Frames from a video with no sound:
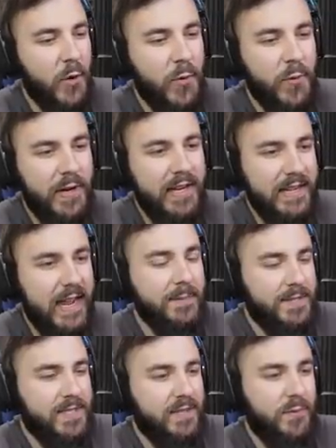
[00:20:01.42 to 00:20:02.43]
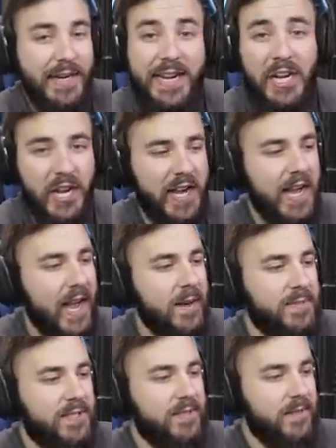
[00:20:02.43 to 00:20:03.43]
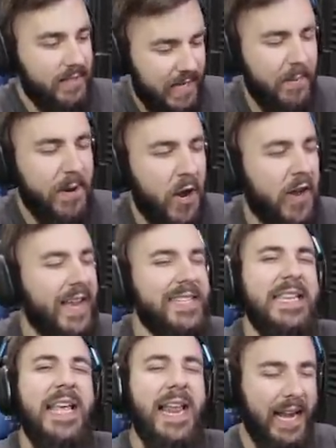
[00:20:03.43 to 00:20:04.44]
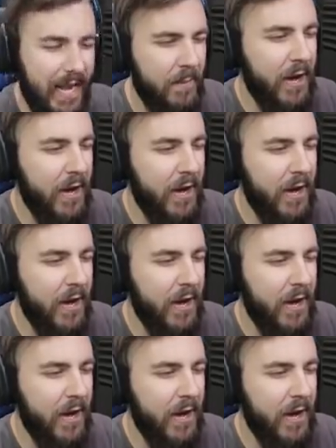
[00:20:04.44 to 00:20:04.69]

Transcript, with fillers: all need names. We need a lot of names. So let me know, guys let